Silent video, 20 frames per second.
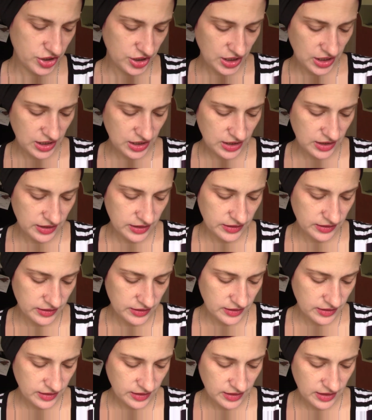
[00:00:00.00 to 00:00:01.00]
It
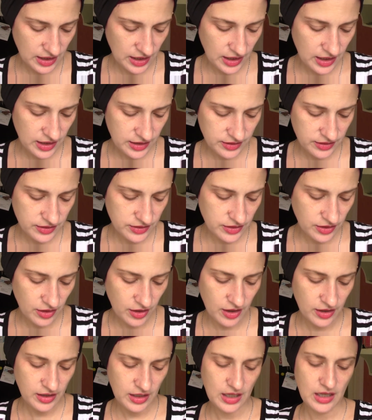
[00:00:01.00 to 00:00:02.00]
is not
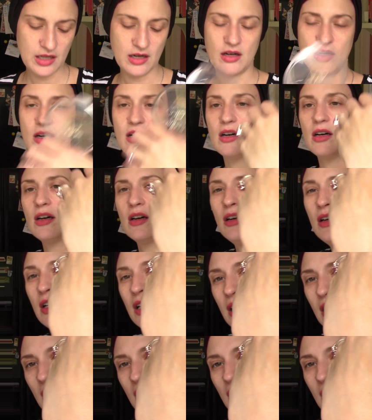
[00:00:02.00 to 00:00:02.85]
dark at all.